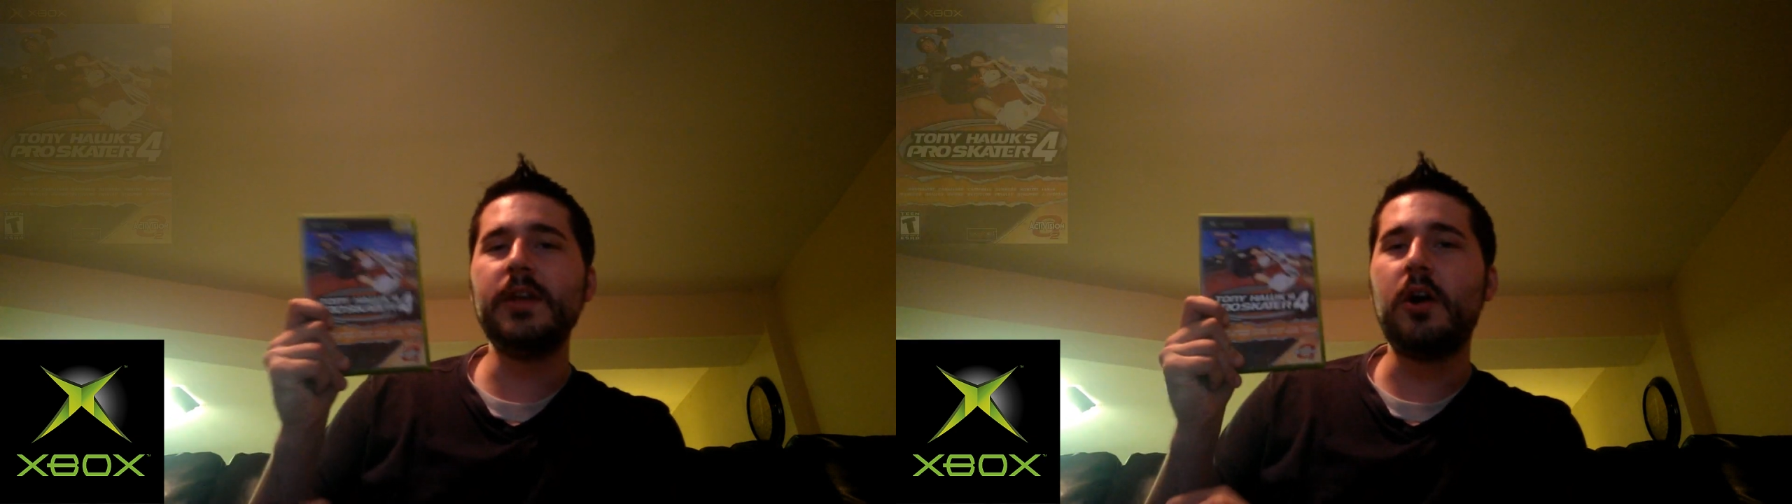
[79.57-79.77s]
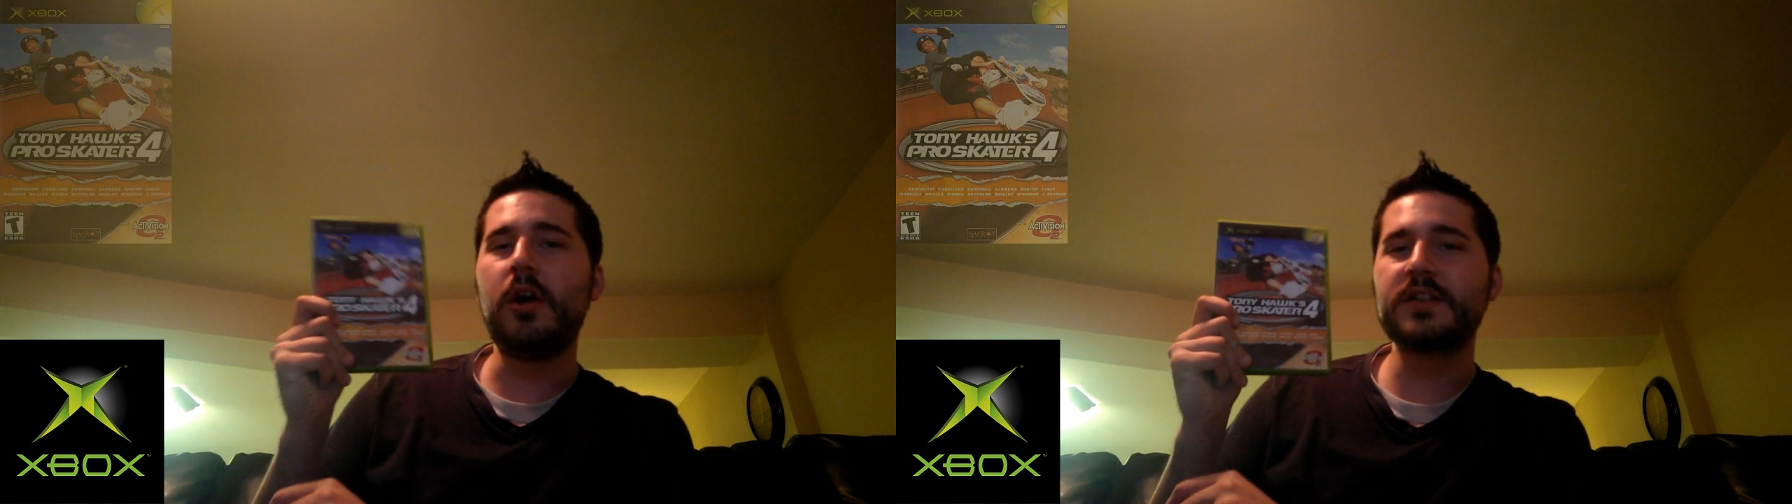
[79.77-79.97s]

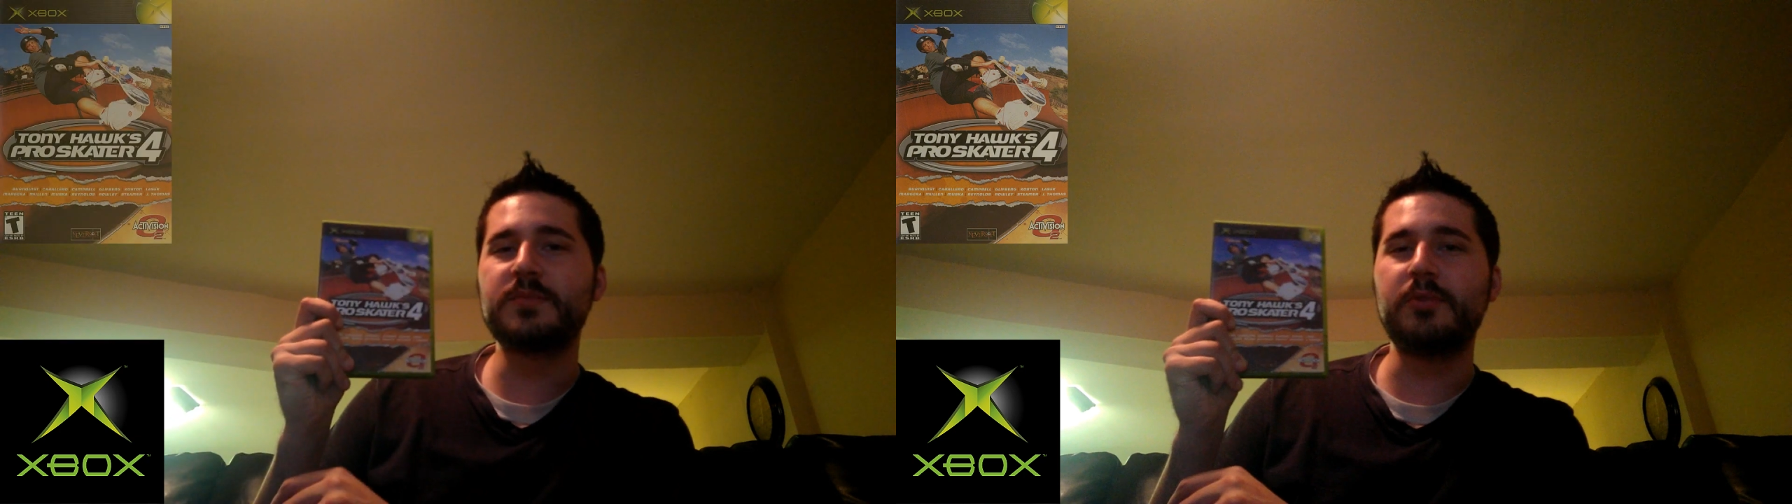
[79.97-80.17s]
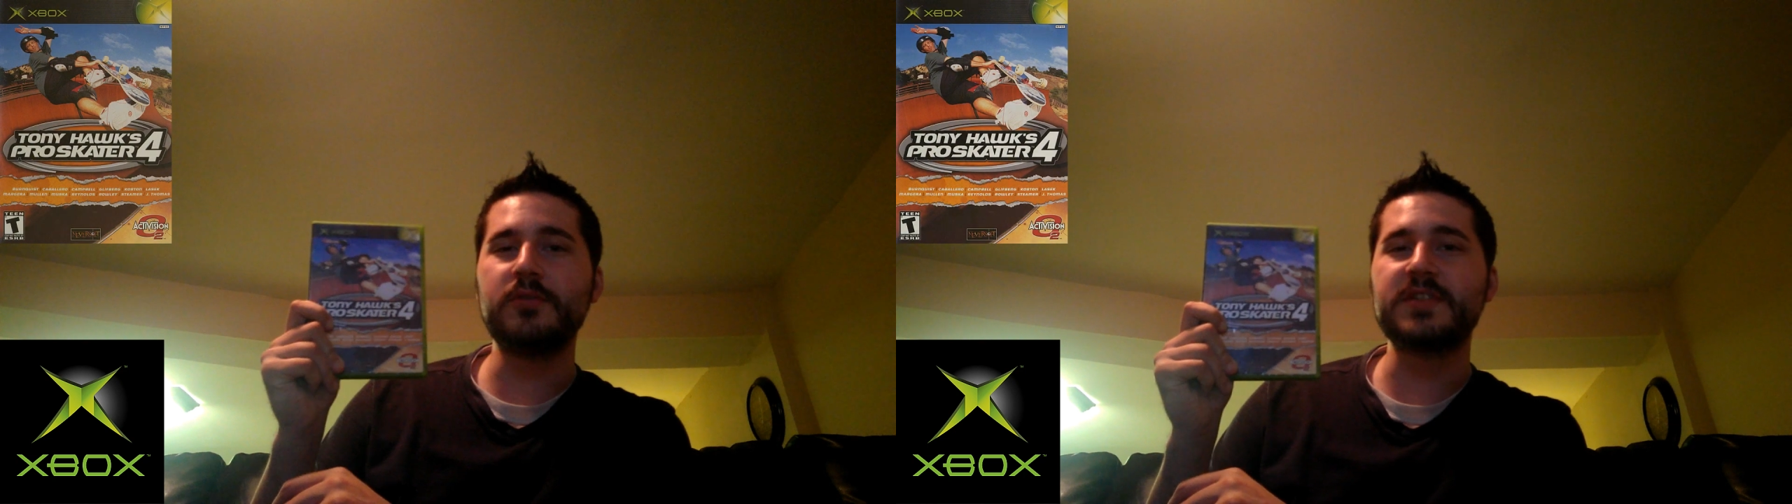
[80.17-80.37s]
Hawk's
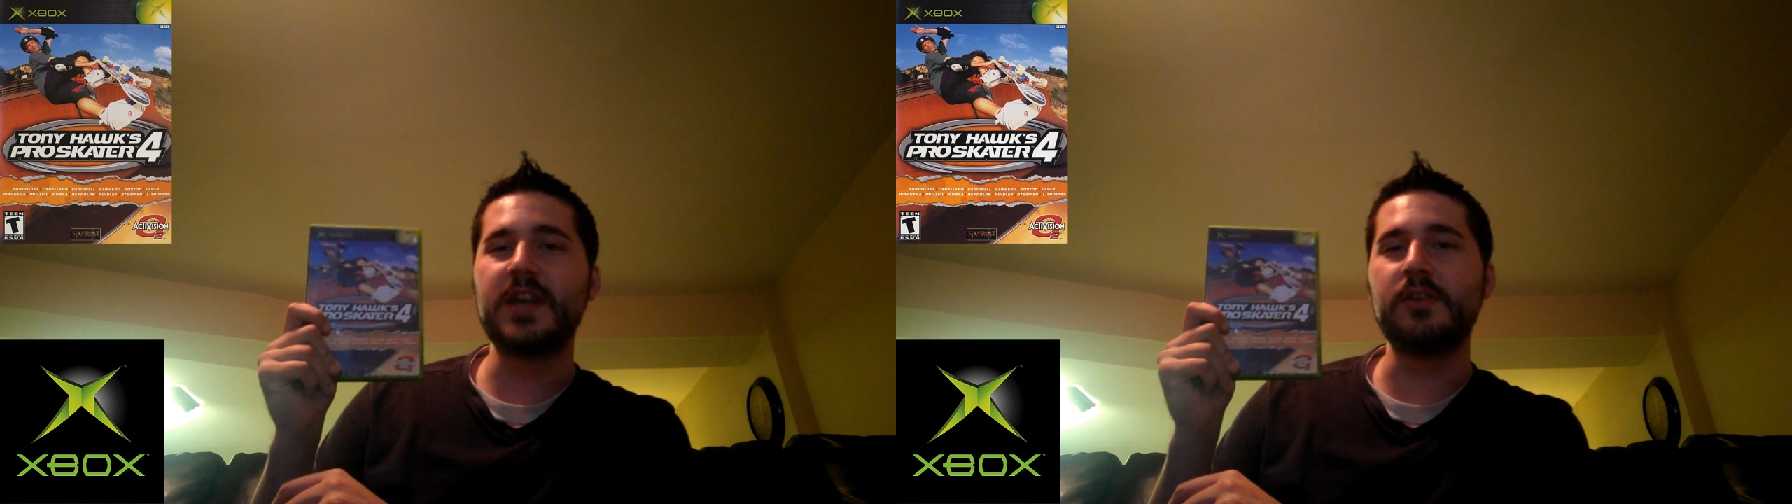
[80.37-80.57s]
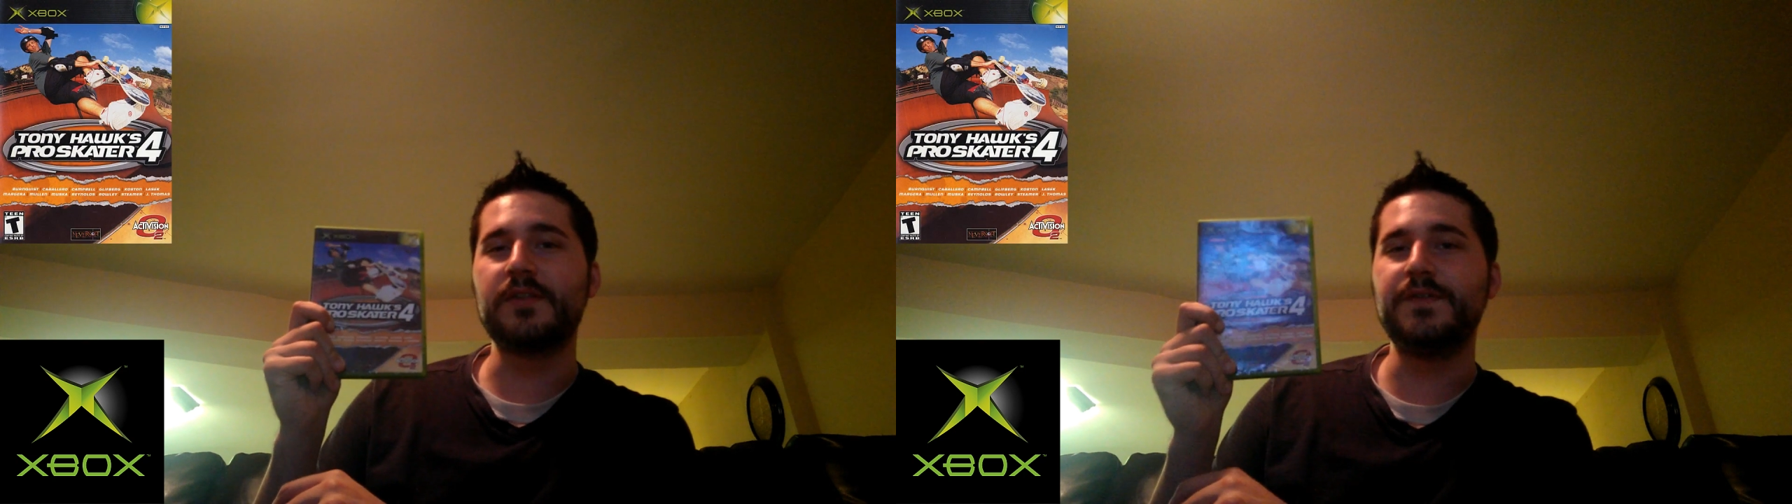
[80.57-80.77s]
Pro
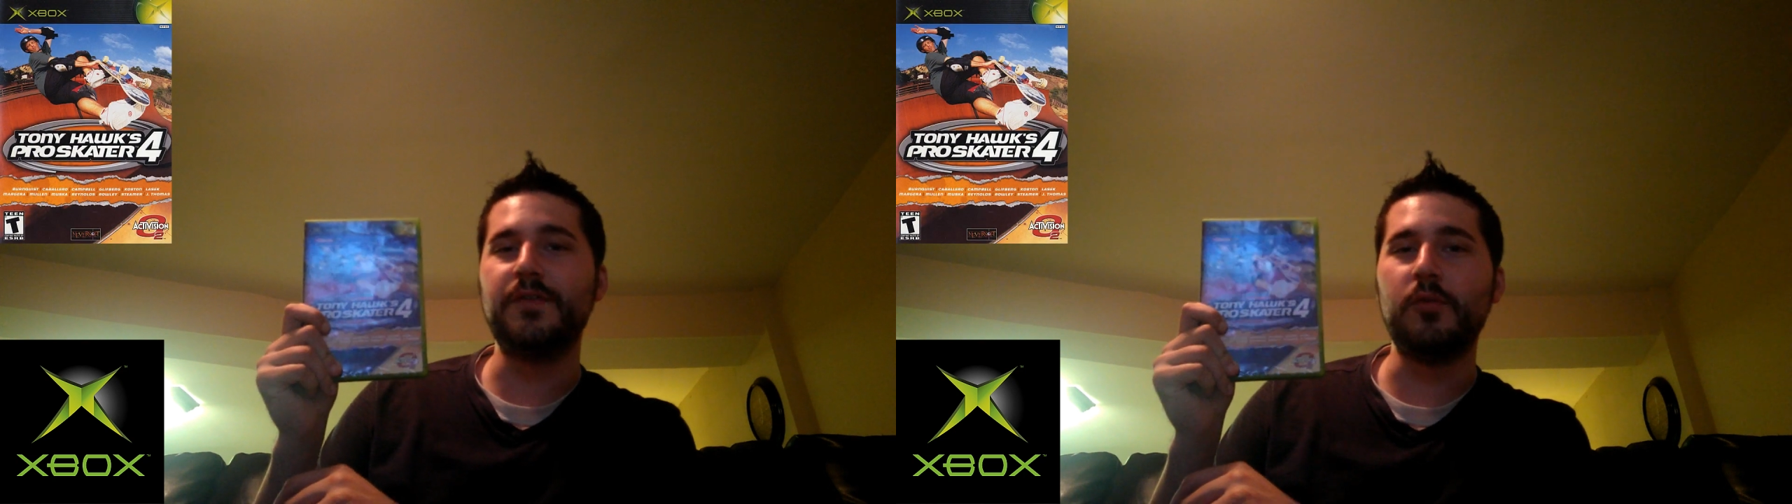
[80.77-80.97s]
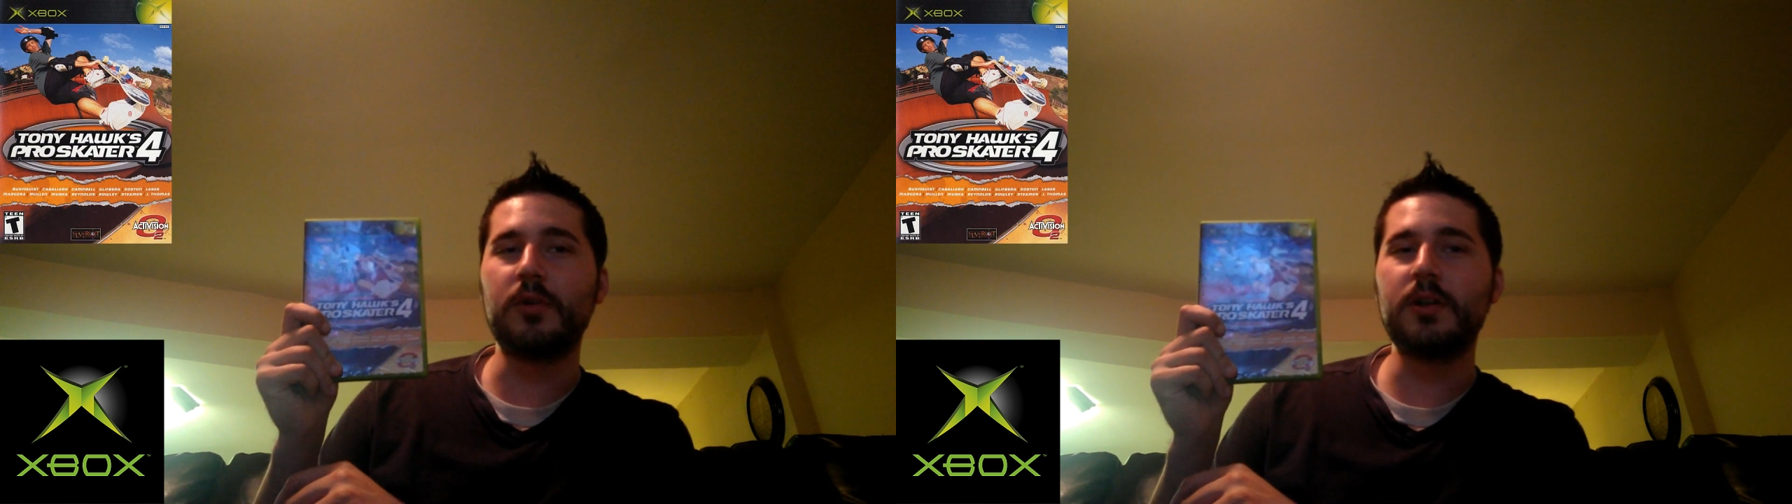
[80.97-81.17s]
Skater
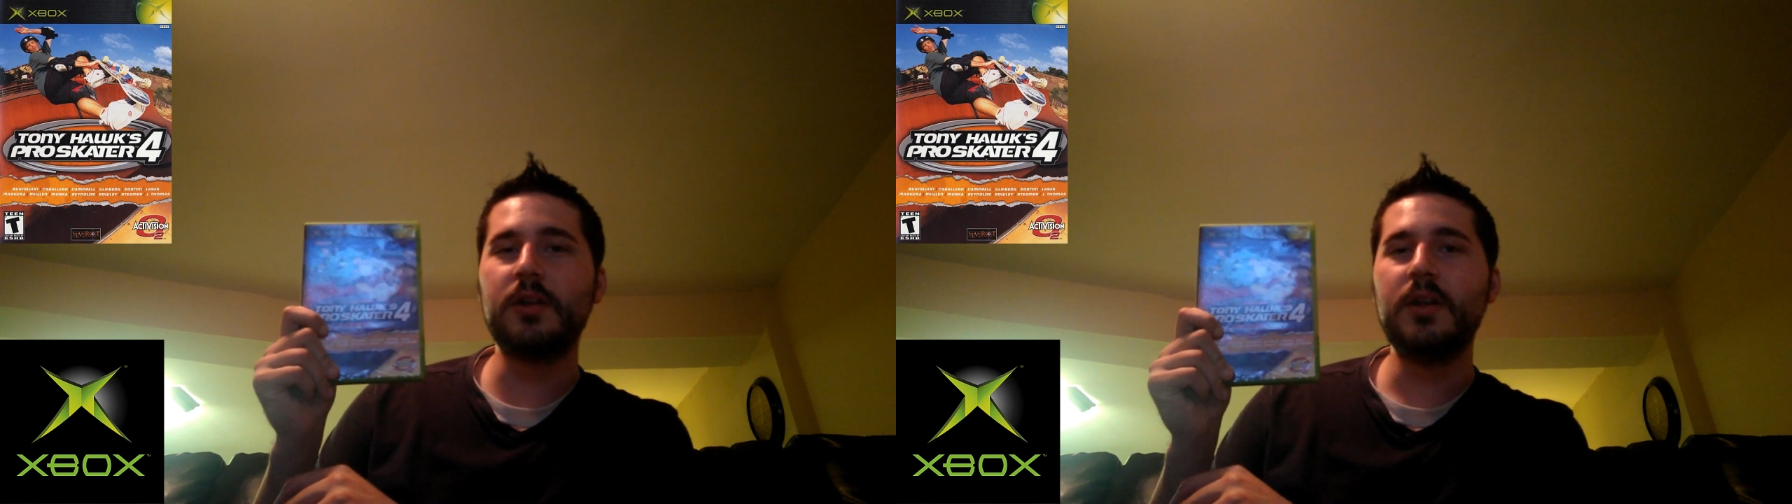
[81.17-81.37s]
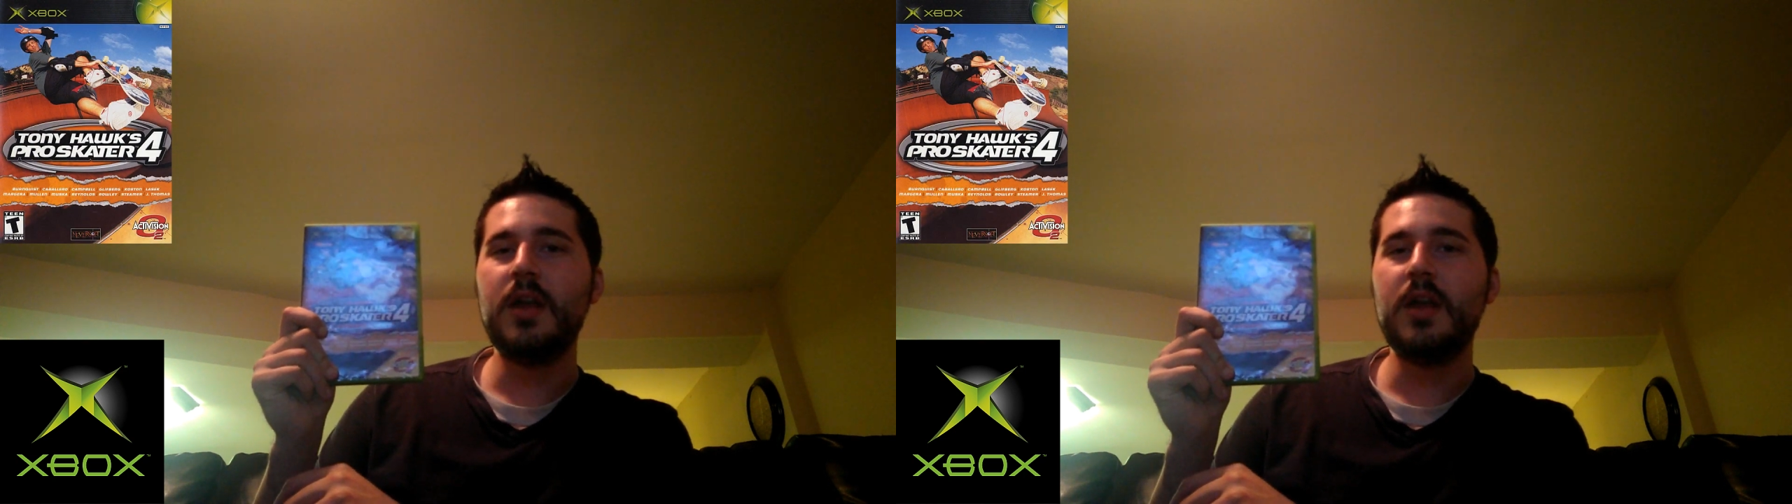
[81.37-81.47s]
4.